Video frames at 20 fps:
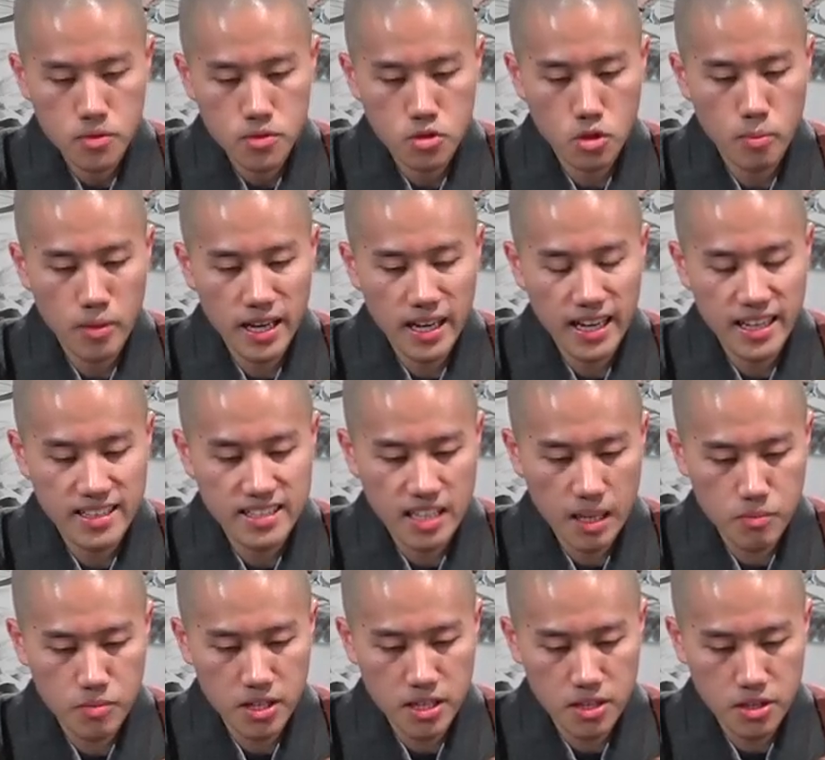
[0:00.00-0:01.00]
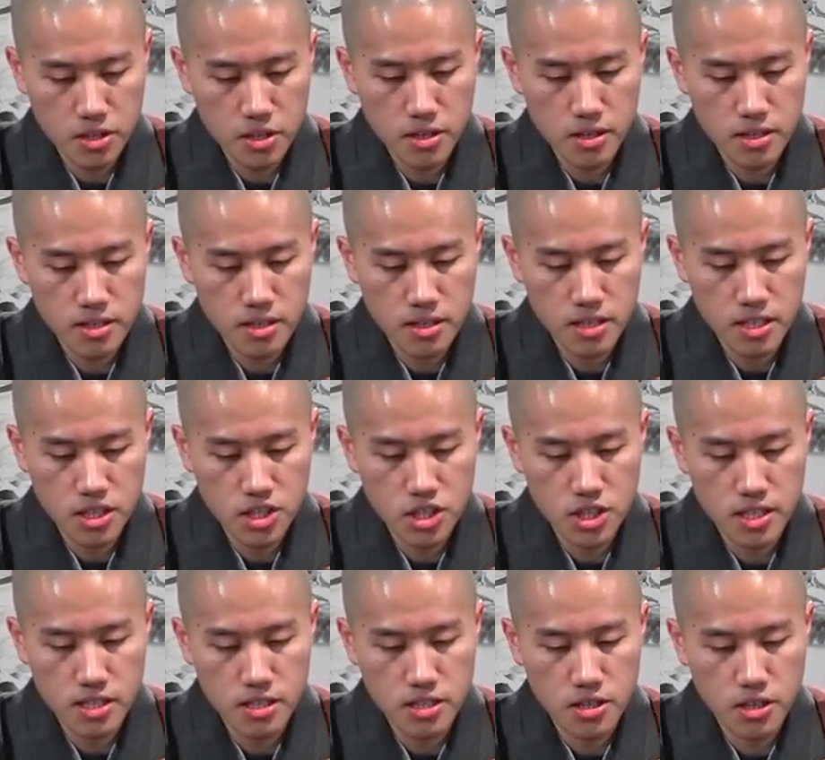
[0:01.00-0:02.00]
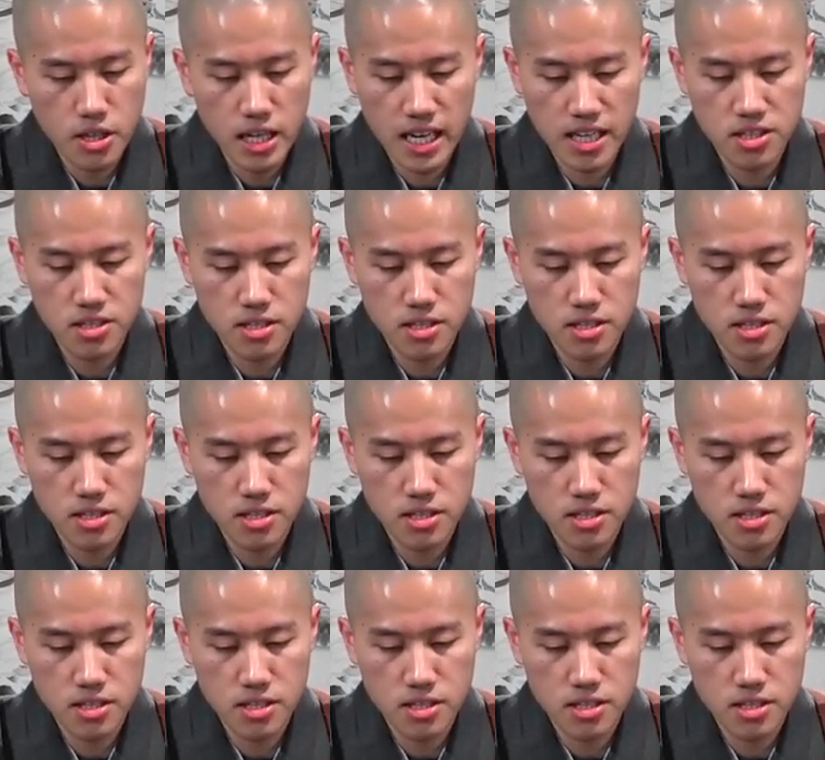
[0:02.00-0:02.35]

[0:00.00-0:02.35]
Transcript: So by accepting your current condition, you're